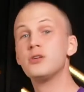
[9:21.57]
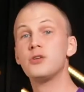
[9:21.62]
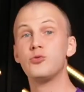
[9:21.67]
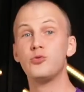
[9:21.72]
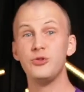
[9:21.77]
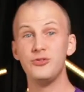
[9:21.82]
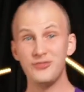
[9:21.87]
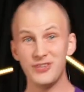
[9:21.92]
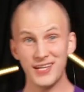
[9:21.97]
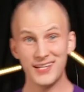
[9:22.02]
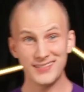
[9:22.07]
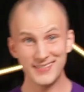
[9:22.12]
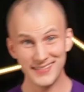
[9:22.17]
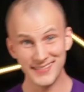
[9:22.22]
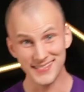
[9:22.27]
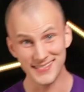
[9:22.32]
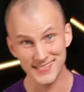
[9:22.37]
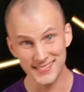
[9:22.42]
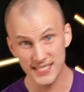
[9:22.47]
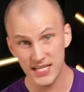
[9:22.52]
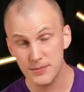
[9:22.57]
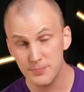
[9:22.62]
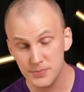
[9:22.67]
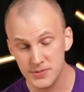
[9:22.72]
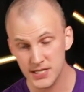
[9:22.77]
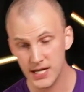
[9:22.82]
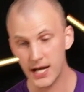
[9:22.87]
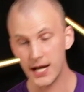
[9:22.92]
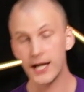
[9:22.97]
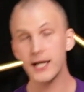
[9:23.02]
we've got the zip
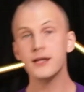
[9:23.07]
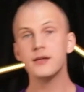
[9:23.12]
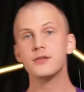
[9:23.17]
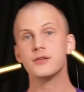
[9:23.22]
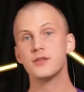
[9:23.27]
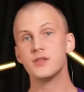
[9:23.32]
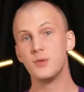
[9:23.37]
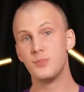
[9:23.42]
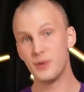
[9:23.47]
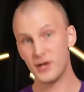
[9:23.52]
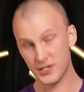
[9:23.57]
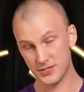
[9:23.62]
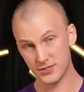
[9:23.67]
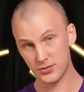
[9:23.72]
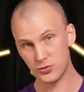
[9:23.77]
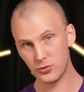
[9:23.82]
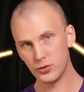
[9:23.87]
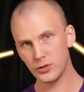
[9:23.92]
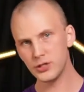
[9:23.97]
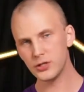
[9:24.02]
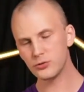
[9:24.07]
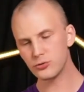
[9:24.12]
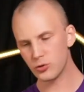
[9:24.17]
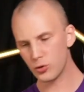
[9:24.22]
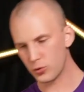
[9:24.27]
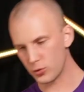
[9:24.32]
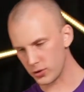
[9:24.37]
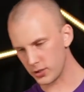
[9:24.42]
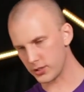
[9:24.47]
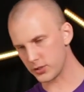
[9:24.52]
tie the Boscoyo
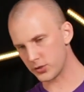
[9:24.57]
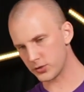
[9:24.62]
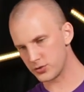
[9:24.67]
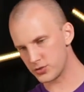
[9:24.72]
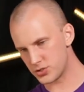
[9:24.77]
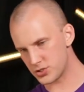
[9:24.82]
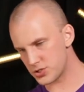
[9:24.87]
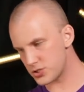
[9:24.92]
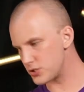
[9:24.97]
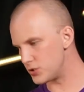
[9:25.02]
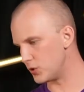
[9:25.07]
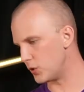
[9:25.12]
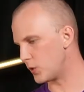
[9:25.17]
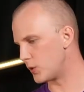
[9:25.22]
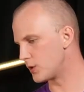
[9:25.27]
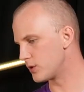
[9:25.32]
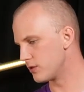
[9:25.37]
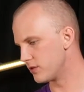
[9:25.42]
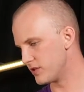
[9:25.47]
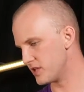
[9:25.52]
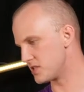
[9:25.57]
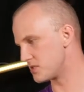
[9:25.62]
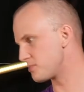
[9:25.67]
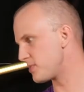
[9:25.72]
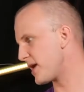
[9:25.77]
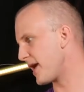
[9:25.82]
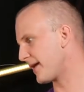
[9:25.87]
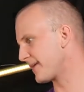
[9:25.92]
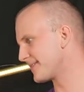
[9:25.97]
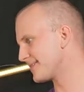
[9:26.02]
Coro to this
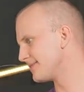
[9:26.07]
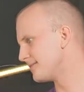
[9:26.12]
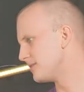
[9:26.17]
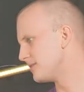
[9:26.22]
PEX.